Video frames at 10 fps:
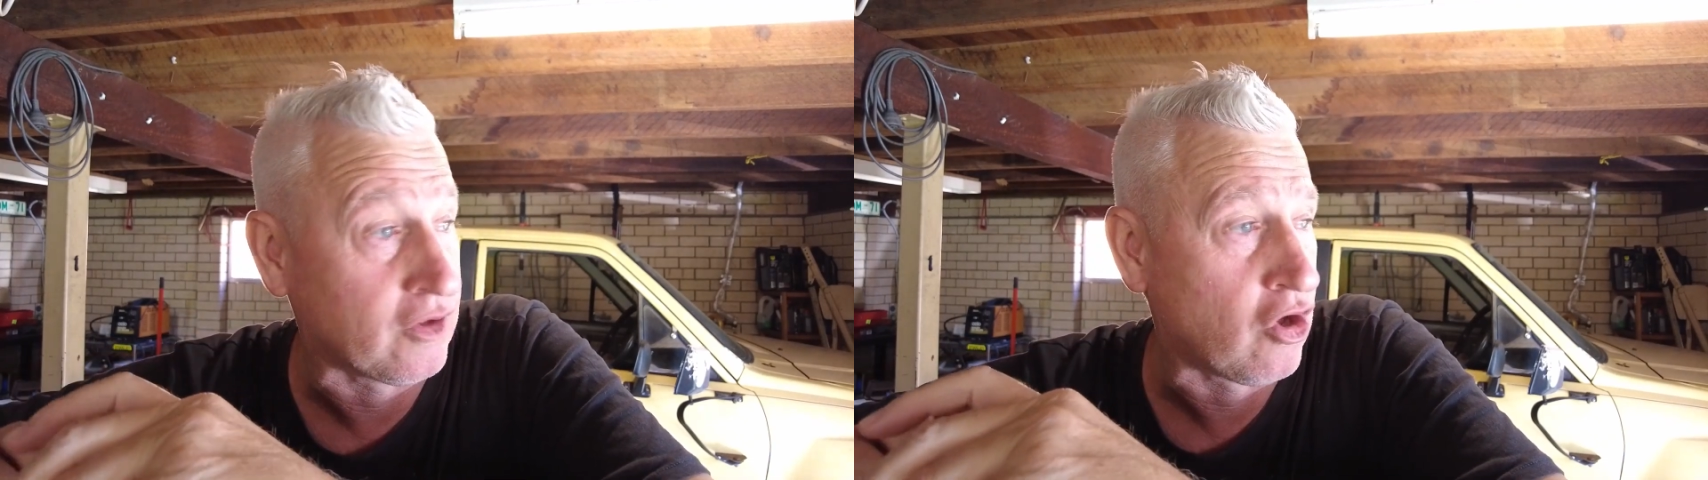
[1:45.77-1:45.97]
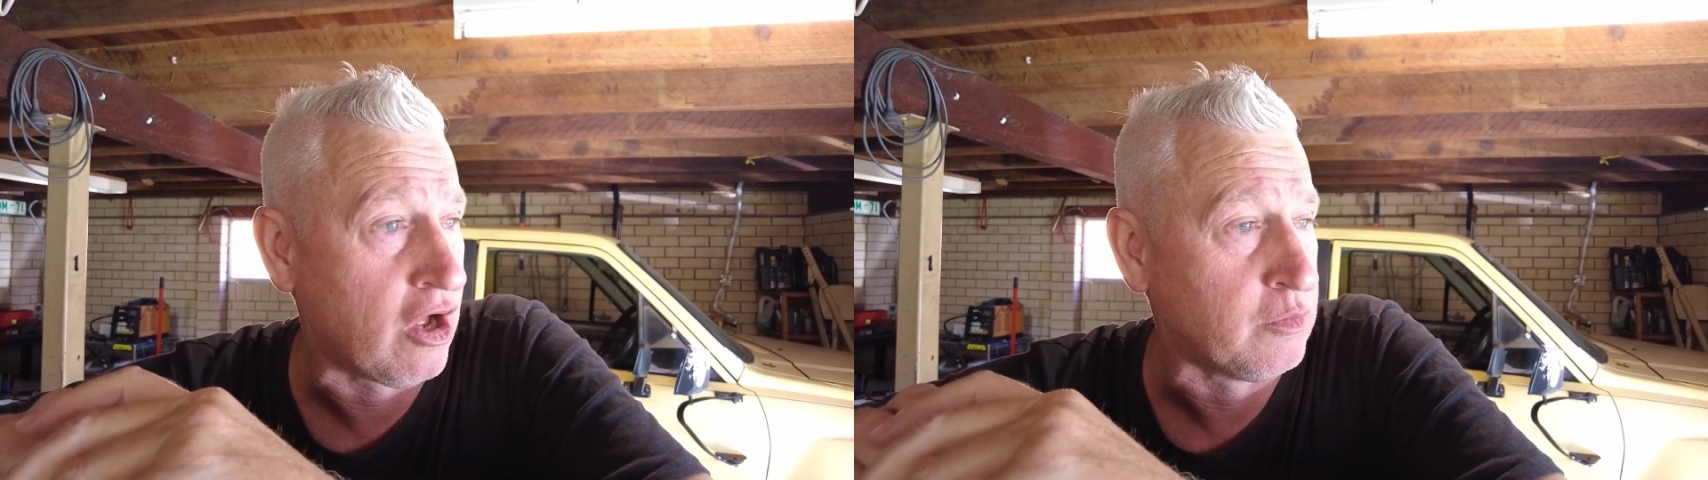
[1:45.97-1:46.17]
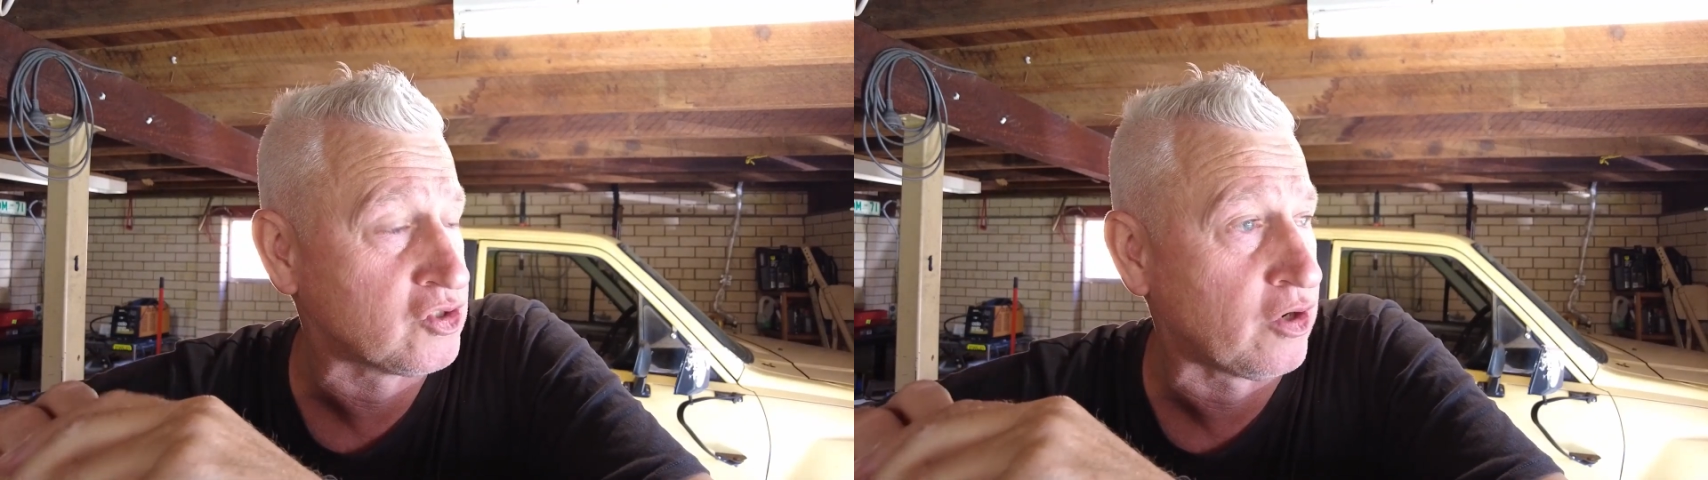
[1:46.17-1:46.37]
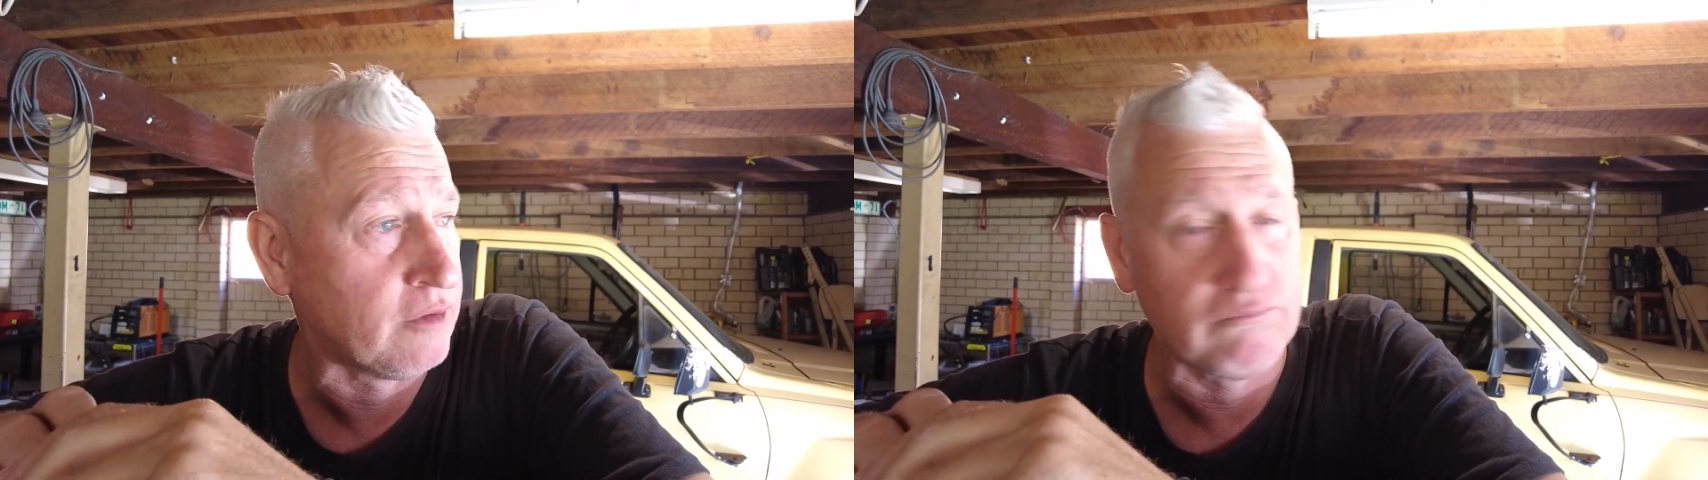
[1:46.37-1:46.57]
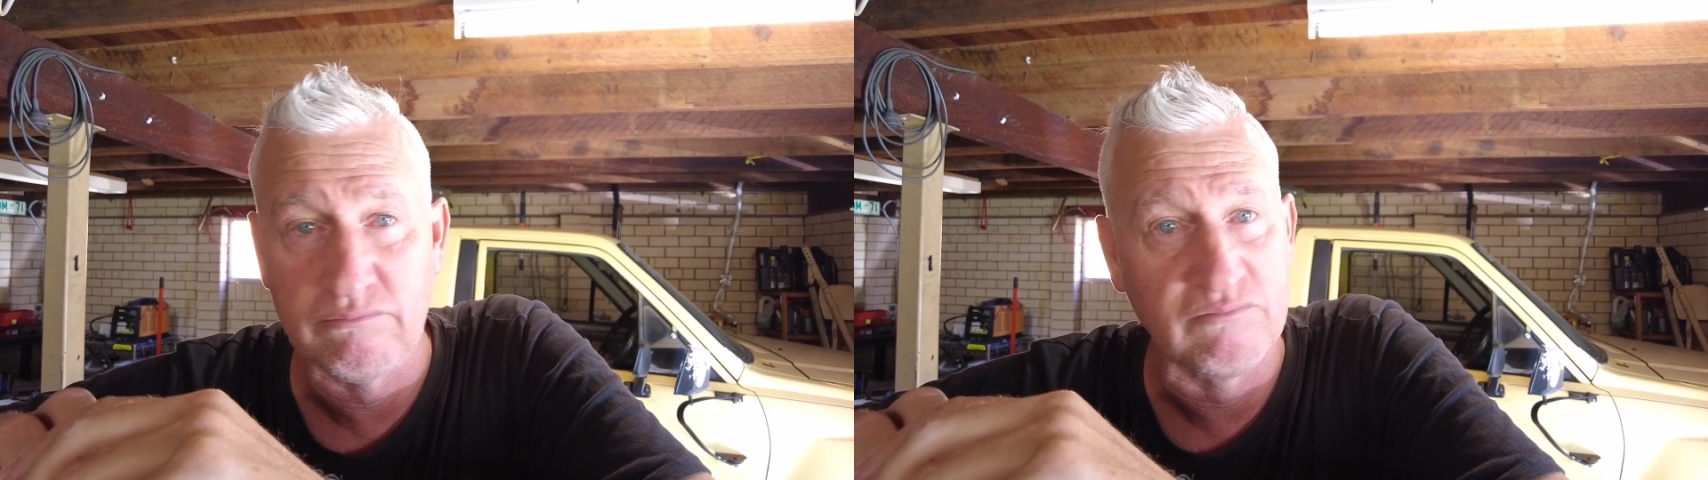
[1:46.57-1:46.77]
The guy was
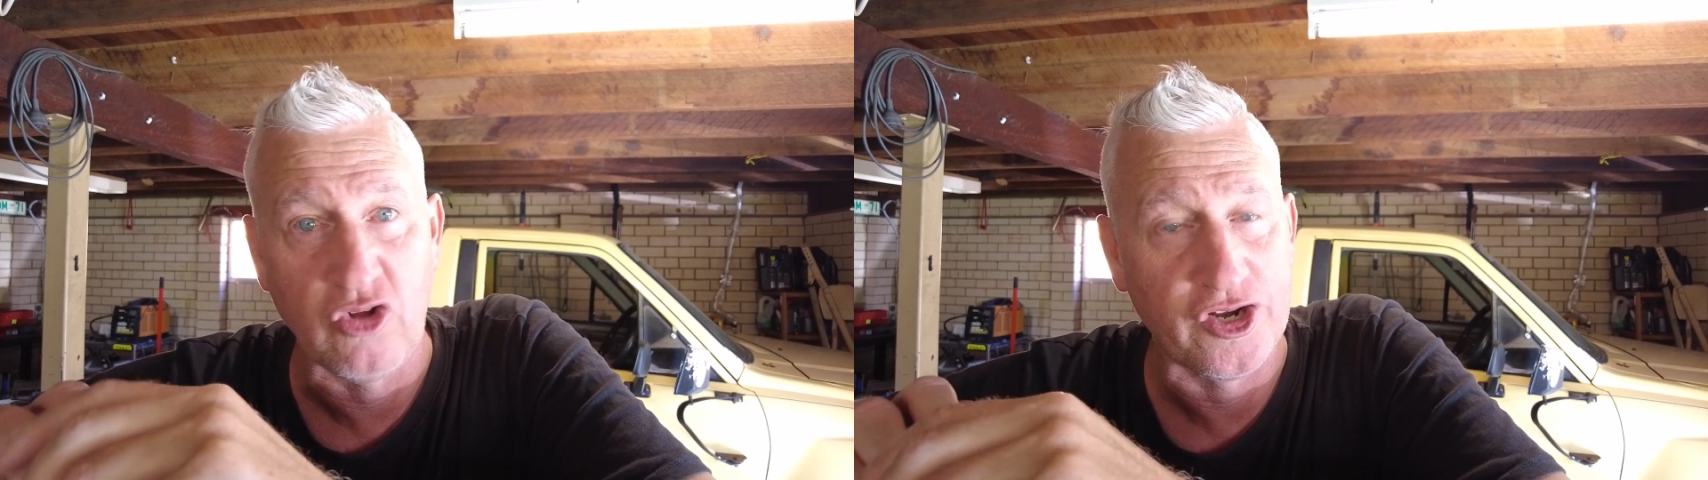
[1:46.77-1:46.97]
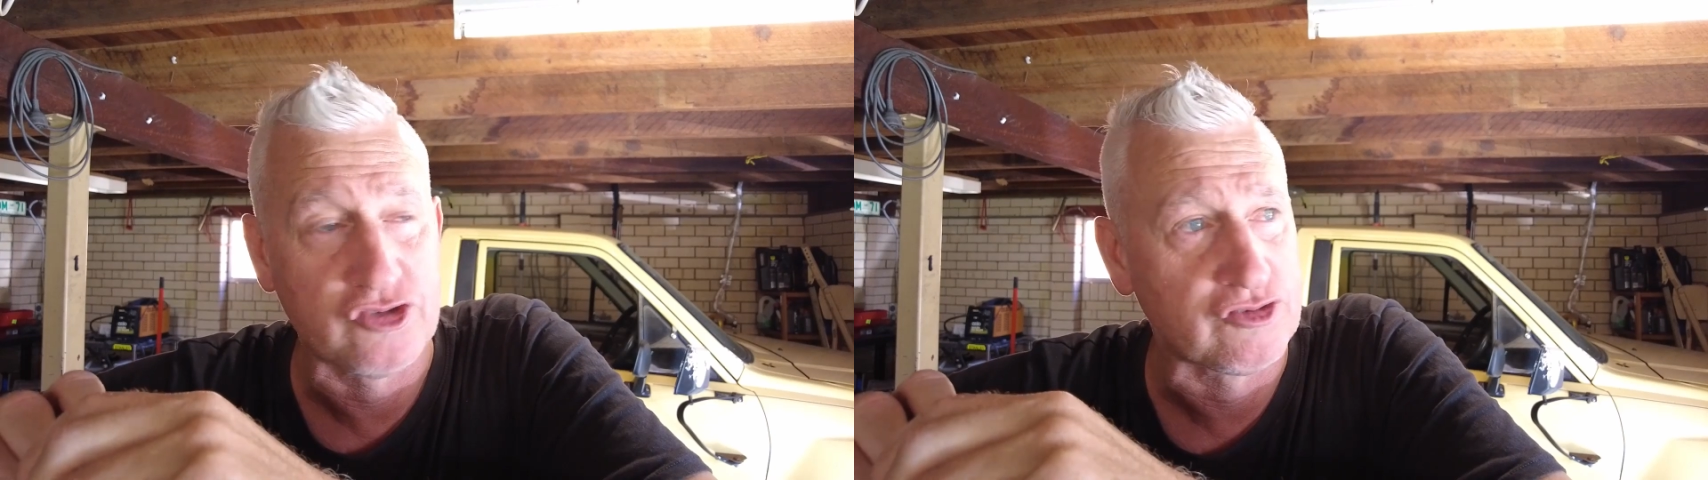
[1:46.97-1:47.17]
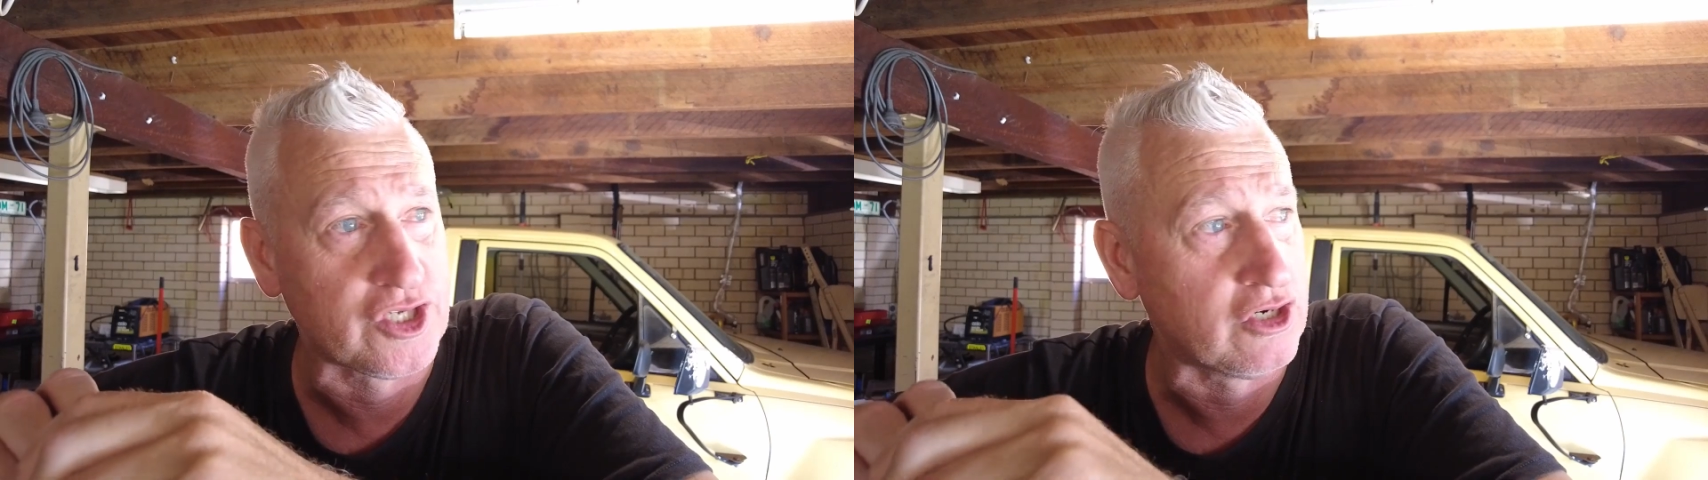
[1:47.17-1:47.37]
not interested